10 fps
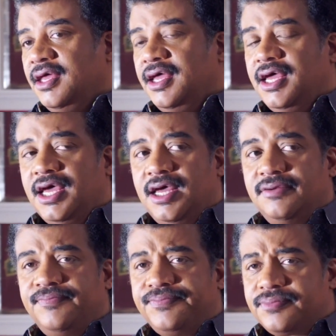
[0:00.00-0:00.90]

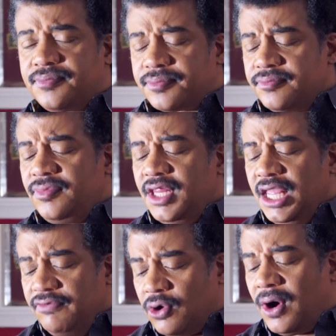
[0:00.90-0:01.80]
And it
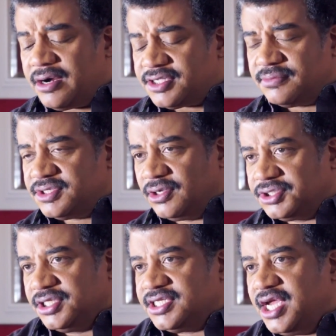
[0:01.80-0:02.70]
requires some
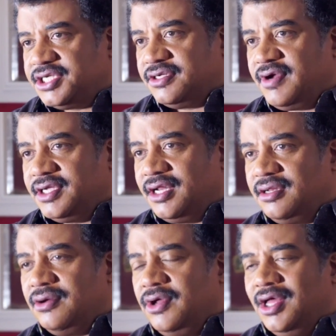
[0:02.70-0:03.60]
socialization, right? You got to
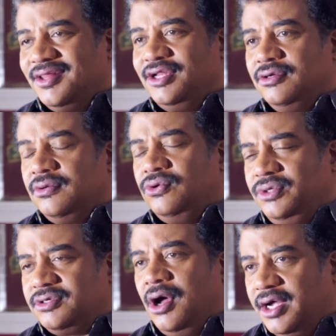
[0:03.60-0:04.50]
know that who you're
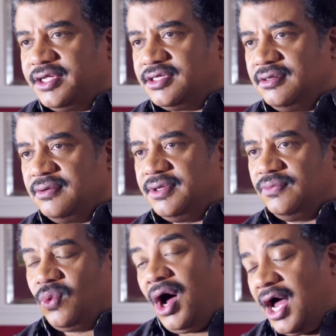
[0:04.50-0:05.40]
talking to and
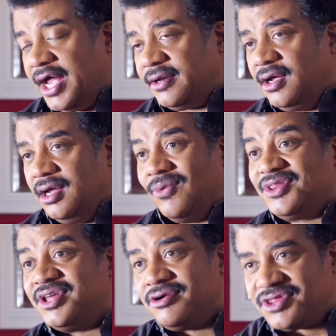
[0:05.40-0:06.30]
why and what
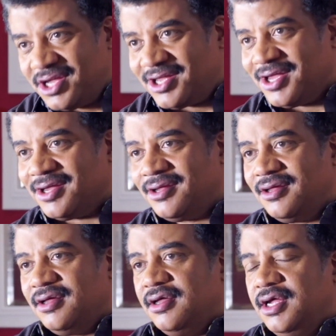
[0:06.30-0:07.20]
they're thinking.
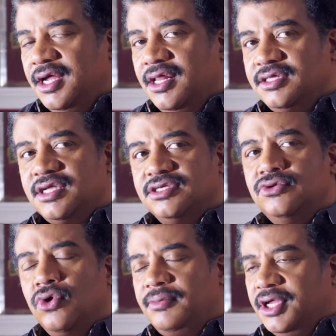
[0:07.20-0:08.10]
And that doesn't
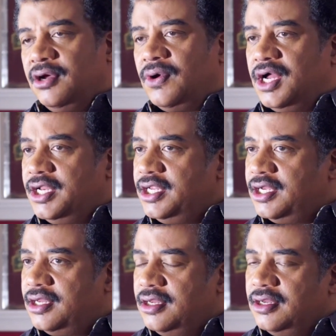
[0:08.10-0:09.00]
normally go on in
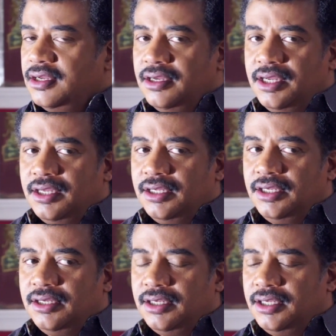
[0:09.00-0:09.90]

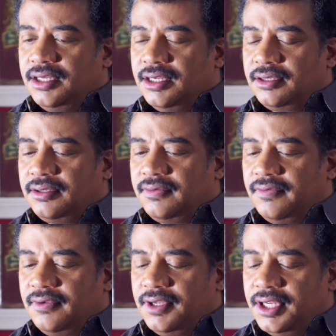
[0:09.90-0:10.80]
a
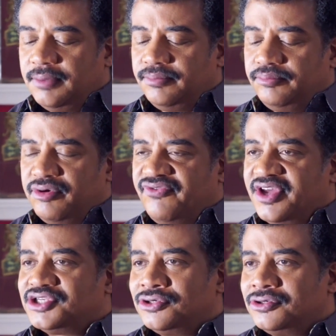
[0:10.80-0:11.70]

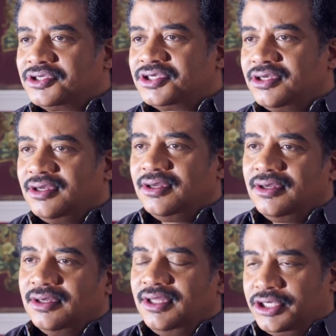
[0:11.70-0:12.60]
professor's
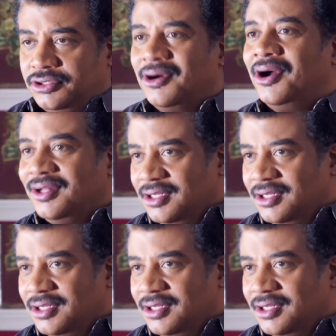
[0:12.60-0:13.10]
lecture hall.